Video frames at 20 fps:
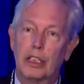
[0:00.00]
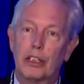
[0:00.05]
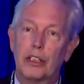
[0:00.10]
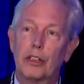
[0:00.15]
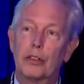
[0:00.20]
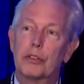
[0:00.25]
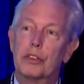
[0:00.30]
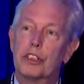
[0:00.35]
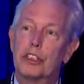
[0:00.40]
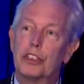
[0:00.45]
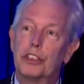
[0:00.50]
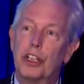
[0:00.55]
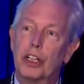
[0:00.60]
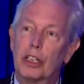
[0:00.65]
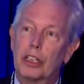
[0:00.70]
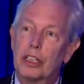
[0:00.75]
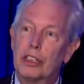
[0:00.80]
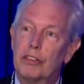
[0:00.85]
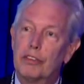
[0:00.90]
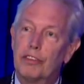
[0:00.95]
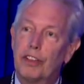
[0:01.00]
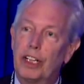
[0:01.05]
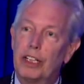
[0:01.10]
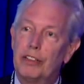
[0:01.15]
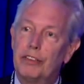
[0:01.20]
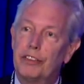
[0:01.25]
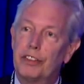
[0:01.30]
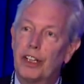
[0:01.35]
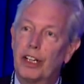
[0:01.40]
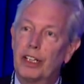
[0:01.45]
those Duncan
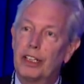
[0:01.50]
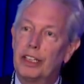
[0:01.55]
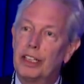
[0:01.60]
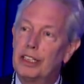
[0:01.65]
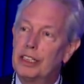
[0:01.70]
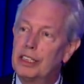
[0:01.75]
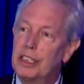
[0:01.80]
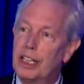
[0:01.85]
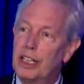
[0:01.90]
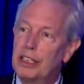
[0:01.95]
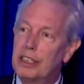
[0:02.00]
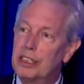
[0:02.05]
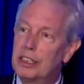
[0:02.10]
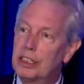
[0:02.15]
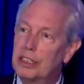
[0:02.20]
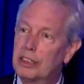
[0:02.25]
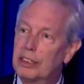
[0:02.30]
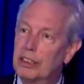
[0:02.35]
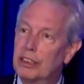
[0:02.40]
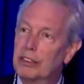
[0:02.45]
Phyfe dining sets